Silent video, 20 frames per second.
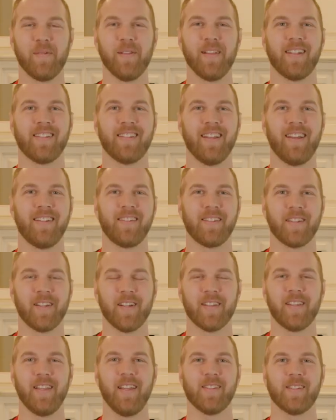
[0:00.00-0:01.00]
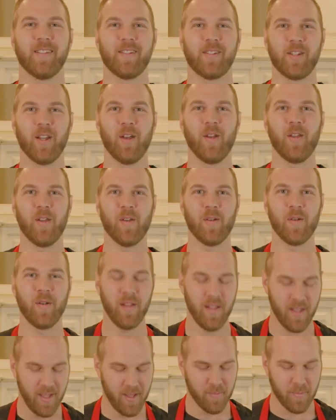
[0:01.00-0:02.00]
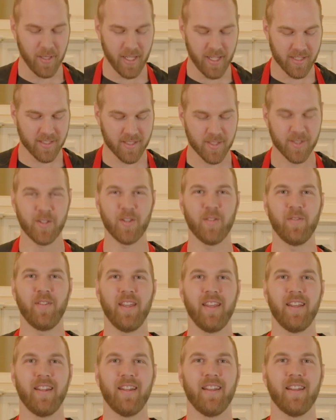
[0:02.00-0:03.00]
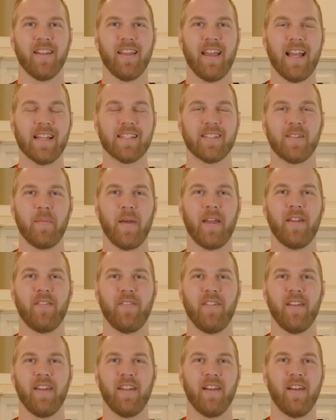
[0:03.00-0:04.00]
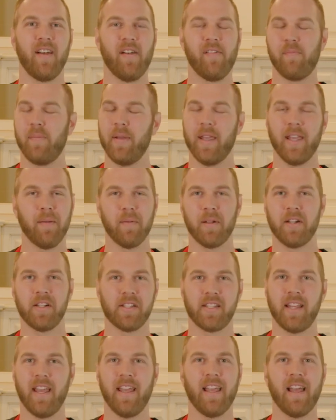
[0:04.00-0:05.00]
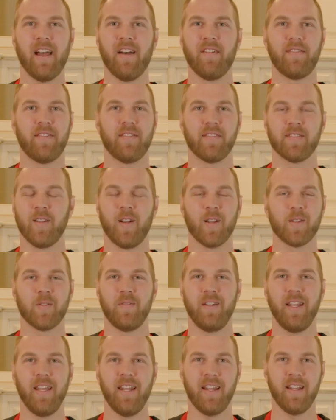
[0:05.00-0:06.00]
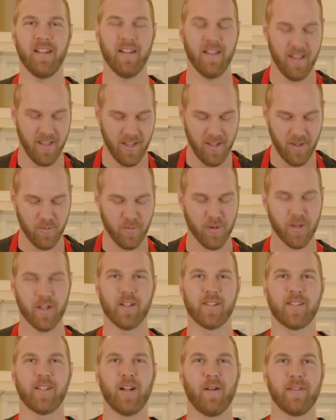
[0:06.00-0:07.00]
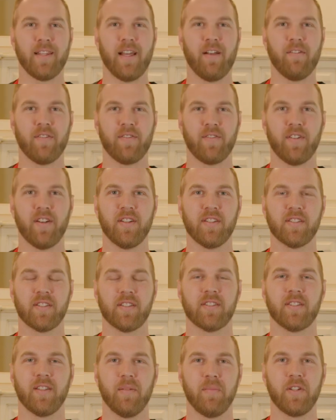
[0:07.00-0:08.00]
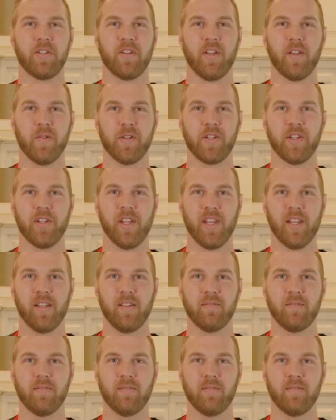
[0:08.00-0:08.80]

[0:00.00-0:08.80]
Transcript: really excited to cook these and show you. Because the sous vide has the benefit of being able to just hang out for as long as we need it, we're gonna start with that one first, so let me show you what you need.